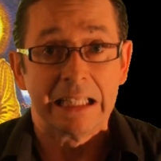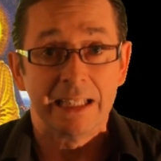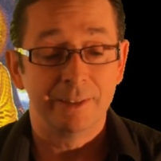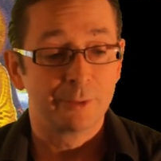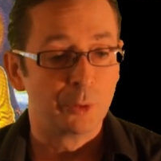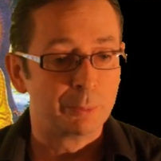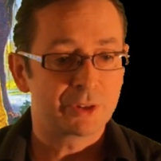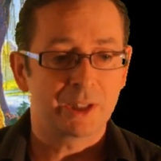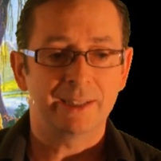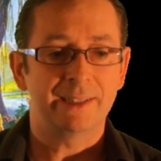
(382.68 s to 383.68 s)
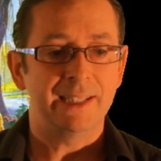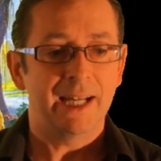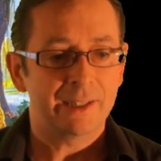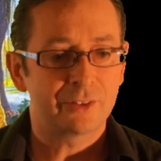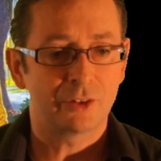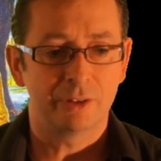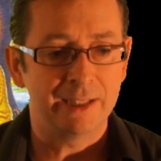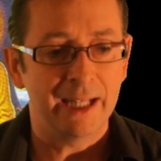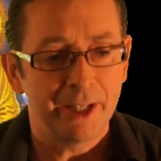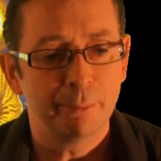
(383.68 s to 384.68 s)
in groups like the
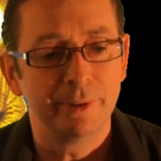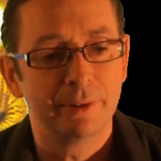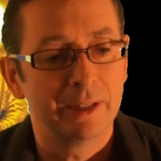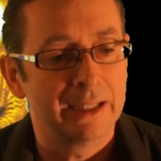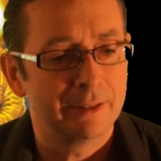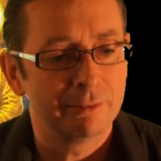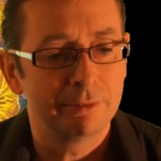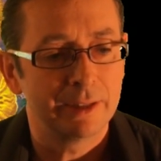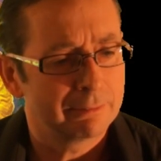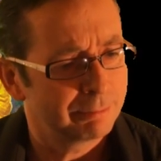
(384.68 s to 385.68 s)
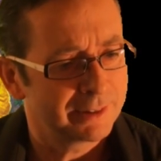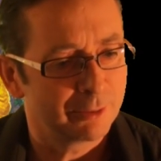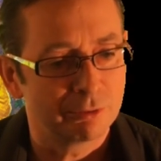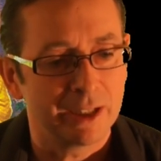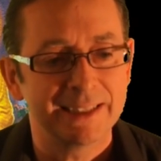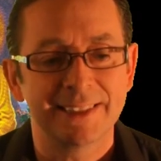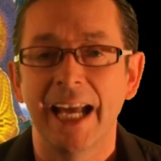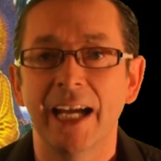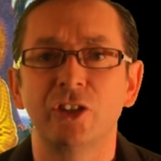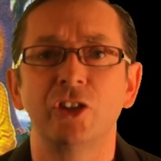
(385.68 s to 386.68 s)
Animal Rights
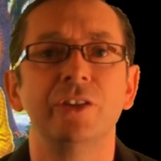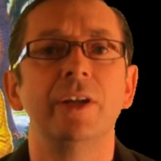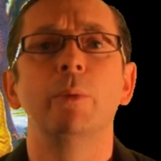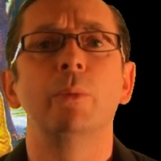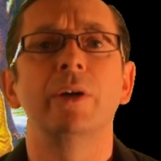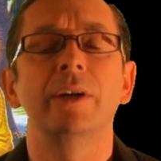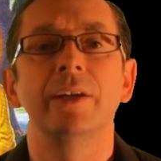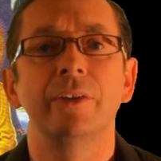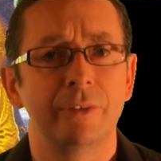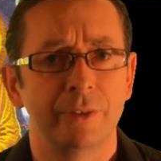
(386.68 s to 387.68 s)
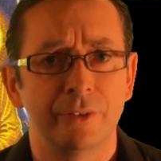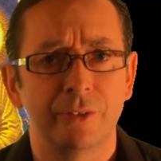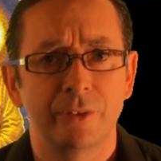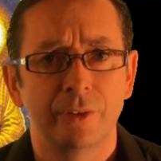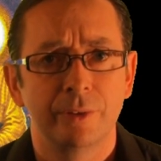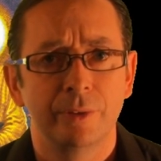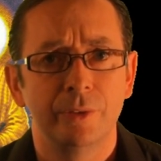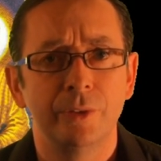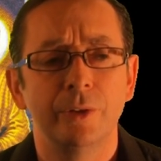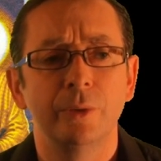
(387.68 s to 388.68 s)
Action Network and others,
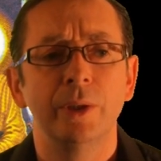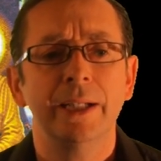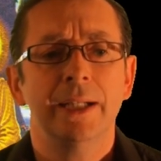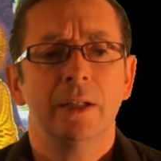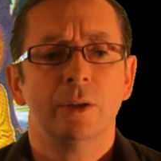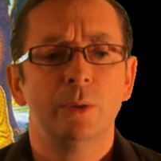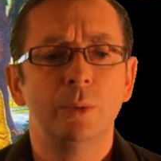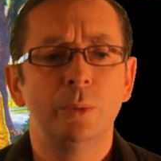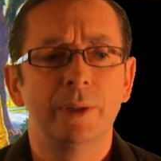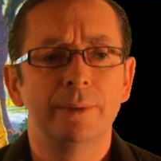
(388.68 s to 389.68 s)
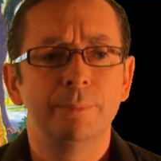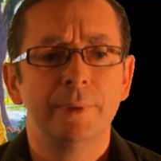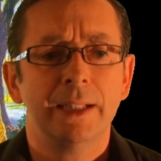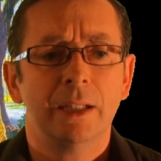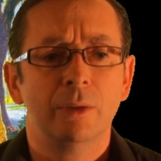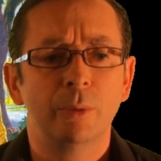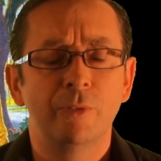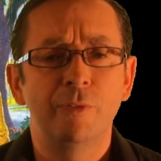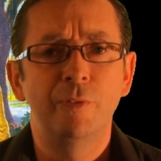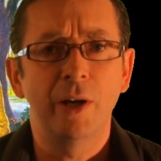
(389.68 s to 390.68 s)
you know, who are
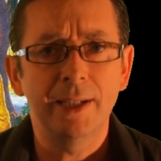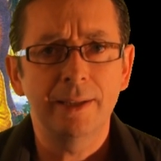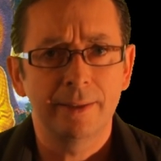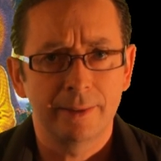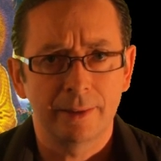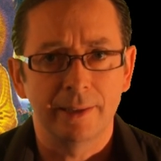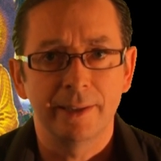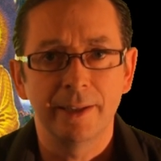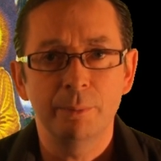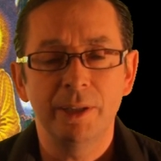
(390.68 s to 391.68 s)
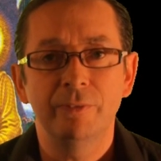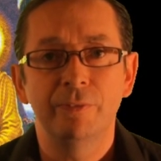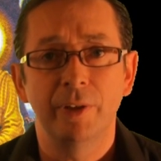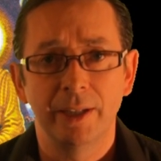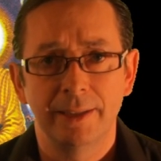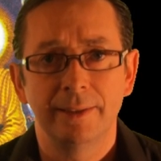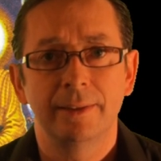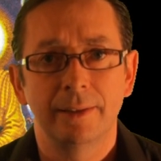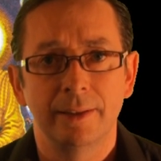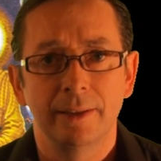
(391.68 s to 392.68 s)
violently, and I mean
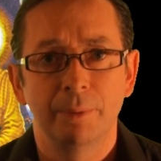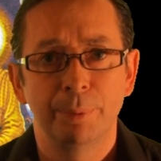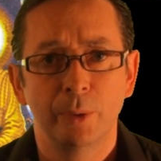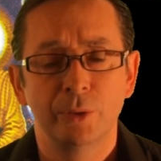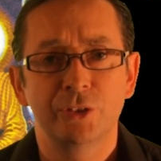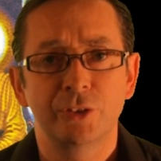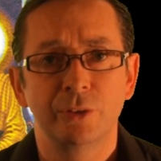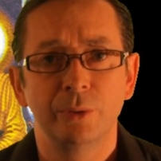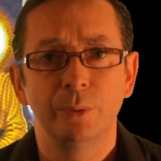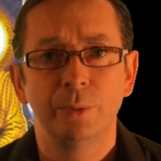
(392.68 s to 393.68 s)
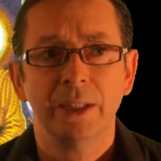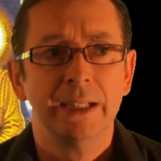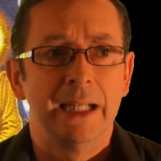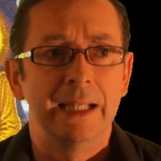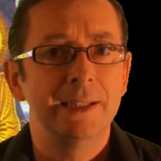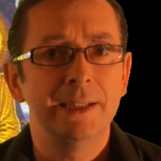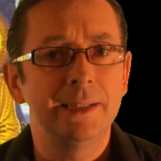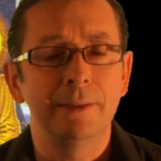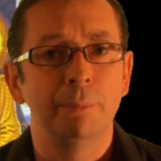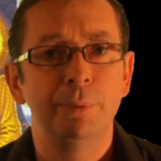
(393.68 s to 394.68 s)
violently, opposed to
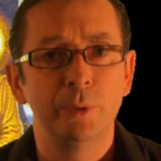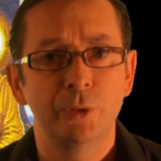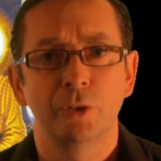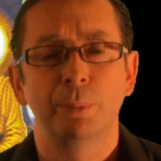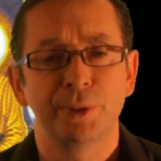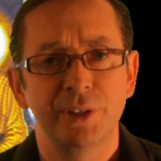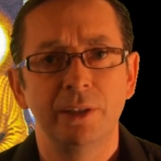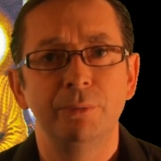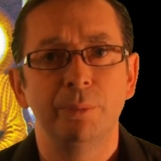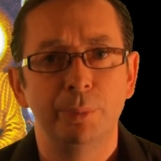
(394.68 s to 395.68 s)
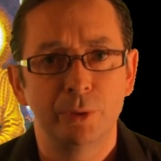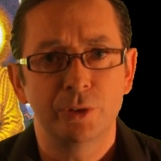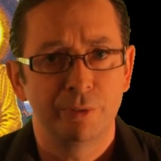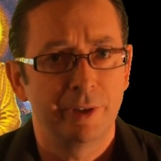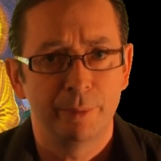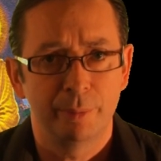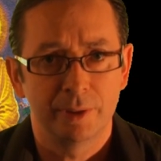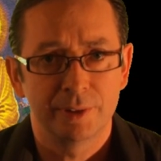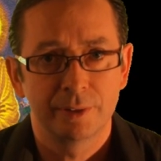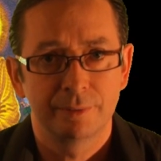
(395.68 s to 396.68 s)
any abuse or perceived abuse of
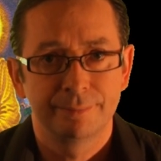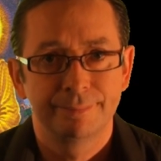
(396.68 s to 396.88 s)
animals.